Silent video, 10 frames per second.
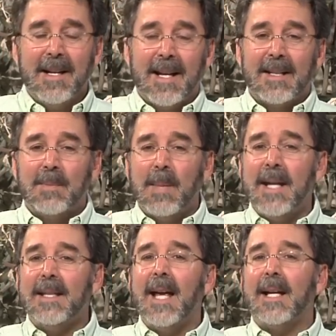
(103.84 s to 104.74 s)
And
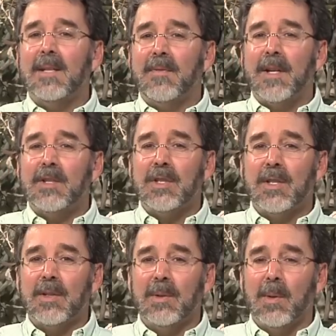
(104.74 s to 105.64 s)
make that confession
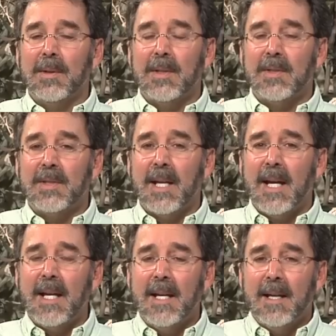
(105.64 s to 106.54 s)
to the Lord this
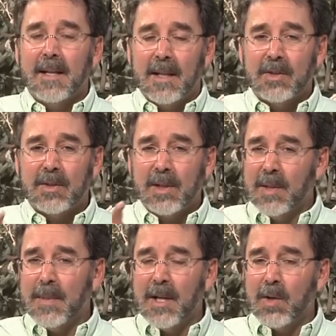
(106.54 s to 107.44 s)
day. It's going
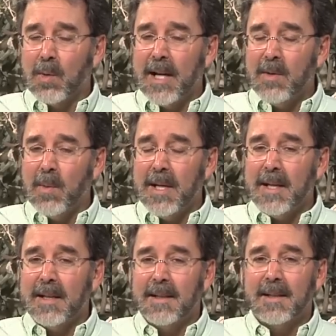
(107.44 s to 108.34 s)
to be a great
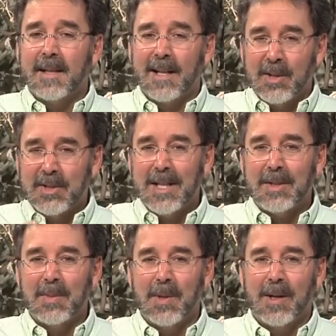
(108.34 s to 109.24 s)
week, and I'll see you
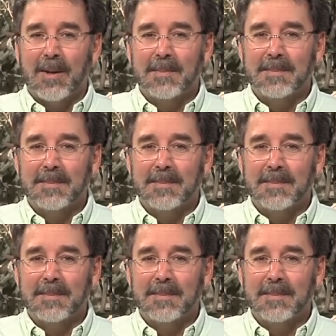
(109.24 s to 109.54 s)
tomorrow.